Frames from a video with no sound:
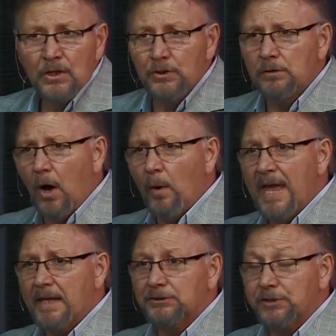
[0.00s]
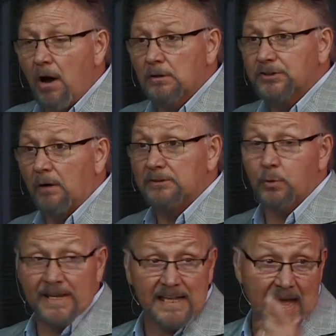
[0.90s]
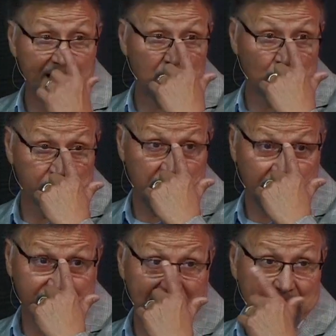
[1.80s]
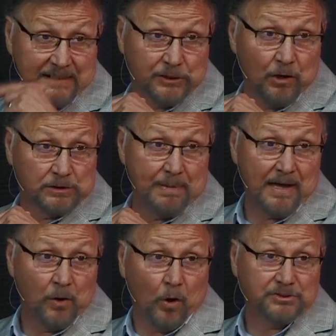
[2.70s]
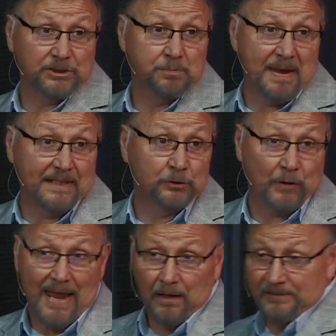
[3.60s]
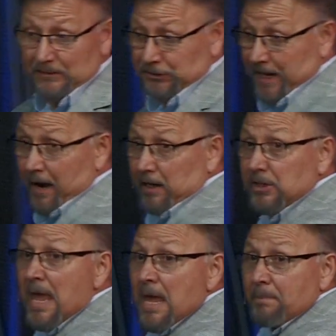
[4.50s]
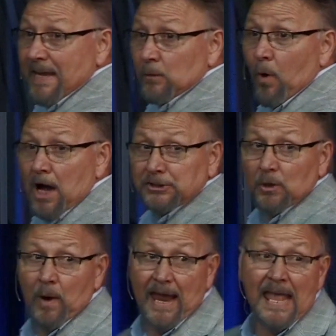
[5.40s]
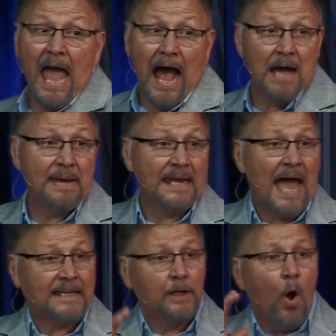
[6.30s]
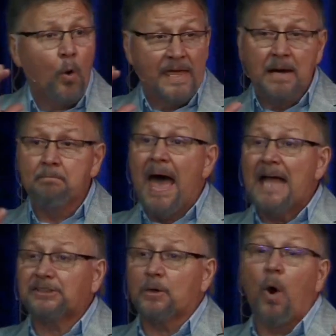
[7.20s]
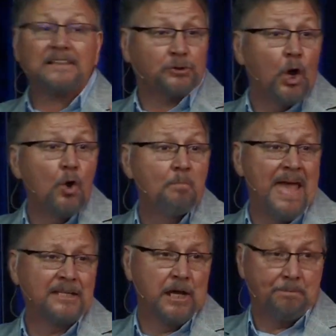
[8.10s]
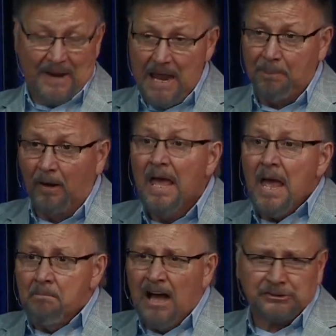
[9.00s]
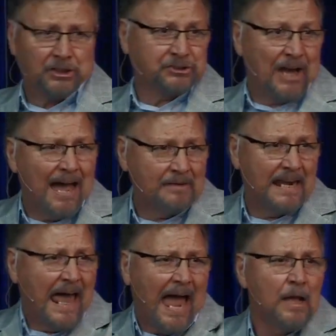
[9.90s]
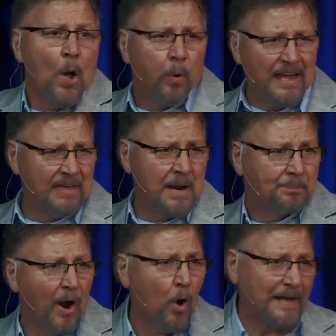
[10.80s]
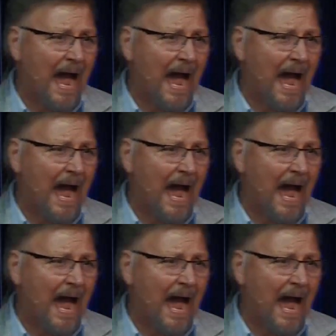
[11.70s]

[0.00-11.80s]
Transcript: You know, he had a song service when he got out on the other side. He talked about horses being drowned and chariots being washed away. I mean, I can only imagine what two million people must have sounded like when they broke